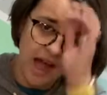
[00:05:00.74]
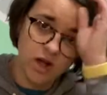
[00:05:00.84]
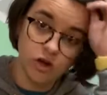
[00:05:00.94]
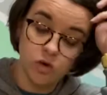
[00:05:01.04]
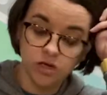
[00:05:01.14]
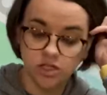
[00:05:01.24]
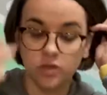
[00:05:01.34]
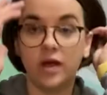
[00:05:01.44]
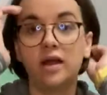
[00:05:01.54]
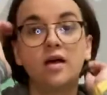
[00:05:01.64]
or you could do
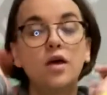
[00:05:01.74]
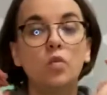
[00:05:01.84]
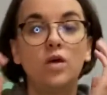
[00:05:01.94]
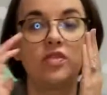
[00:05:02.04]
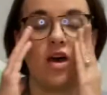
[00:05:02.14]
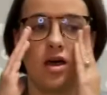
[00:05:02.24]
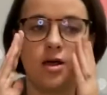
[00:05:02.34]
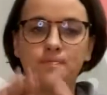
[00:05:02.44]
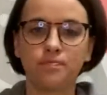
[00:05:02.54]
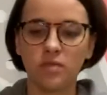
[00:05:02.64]
it with
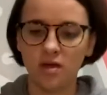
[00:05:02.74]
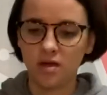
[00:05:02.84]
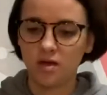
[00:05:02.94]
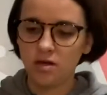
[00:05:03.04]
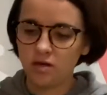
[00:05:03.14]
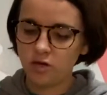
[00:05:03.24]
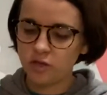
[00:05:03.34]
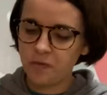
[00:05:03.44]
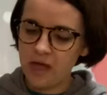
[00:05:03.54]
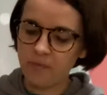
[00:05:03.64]

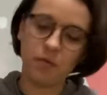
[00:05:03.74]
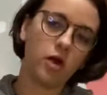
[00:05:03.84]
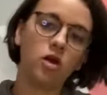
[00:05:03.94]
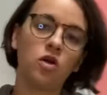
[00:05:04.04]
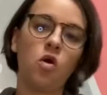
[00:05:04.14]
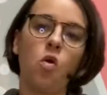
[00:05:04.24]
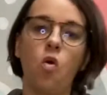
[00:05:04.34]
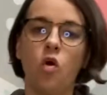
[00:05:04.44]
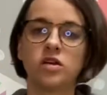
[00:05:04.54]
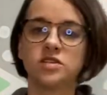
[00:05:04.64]
newspaper
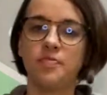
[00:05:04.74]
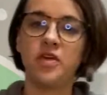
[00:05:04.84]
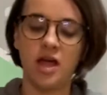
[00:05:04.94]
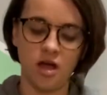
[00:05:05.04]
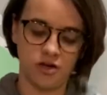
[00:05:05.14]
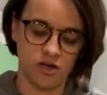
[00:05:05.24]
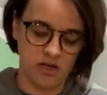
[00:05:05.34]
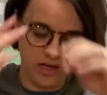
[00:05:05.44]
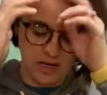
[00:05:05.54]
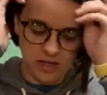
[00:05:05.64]
or something
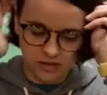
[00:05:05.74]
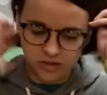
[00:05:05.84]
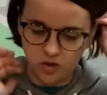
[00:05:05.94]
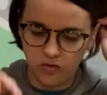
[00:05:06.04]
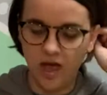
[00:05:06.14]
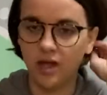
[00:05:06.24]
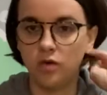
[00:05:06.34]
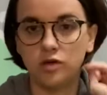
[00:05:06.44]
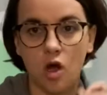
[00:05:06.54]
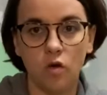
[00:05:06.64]
underneath so that you
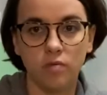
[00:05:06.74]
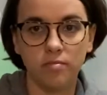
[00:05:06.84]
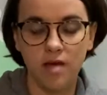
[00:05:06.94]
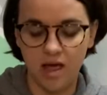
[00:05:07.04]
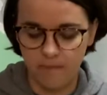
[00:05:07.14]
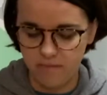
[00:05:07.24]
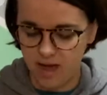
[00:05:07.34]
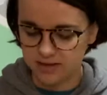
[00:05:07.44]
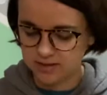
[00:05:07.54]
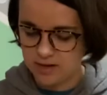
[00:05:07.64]
don't make a
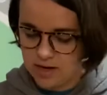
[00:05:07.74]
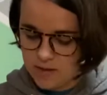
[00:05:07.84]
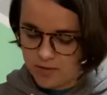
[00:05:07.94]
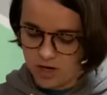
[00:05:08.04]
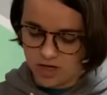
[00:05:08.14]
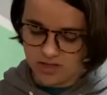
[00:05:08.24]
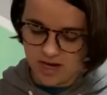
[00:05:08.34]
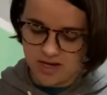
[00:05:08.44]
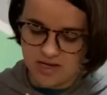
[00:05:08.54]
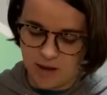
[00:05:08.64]
mess. But you're just
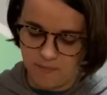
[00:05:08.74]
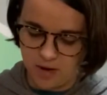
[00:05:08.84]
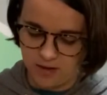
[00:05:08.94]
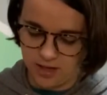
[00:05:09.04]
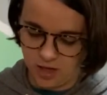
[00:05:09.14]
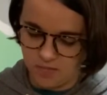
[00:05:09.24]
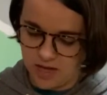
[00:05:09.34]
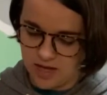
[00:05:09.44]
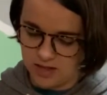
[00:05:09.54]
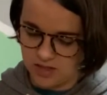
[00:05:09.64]
gonna dip a little
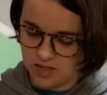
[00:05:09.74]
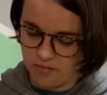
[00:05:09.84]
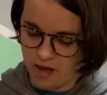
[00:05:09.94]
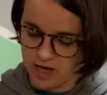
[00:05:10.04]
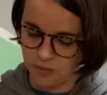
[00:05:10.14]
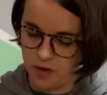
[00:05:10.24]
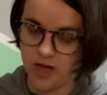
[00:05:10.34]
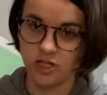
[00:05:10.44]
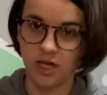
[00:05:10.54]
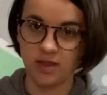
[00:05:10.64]
bit into the Mod
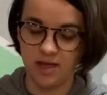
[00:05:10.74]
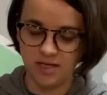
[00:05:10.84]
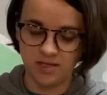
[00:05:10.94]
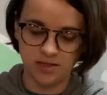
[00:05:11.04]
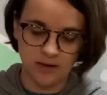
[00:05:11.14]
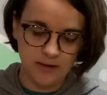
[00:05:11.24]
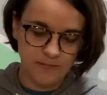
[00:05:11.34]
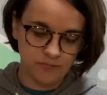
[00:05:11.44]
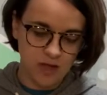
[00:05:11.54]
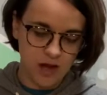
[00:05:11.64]
Podge like this,
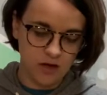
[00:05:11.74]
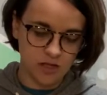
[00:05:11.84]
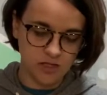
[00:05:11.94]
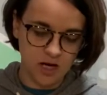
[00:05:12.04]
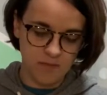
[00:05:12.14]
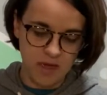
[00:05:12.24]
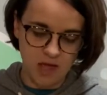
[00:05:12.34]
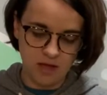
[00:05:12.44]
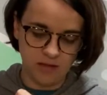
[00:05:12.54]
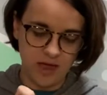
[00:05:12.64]
and you're just gonna
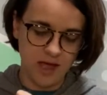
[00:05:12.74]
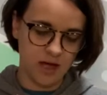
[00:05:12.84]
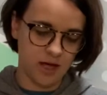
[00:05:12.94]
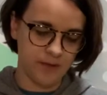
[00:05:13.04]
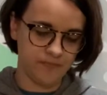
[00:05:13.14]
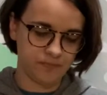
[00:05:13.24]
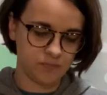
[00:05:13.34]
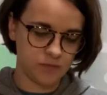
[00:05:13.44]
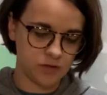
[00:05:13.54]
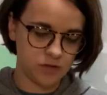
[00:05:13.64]
make like a
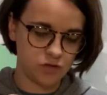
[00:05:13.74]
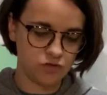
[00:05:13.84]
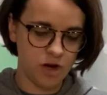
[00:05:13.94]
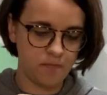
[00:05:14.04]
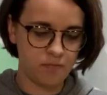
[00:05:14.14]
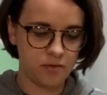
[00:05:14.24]
strip